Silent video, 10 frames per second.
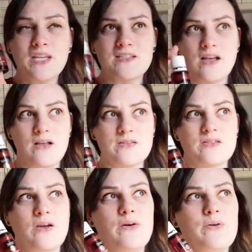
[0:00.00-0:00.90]
It's
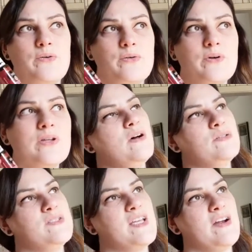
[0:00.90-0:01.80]
also,
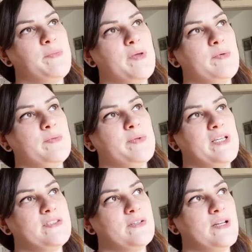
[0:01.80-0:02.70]
oh, doTERRA people,
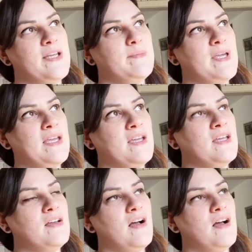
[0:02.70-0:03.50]
please don't hit me.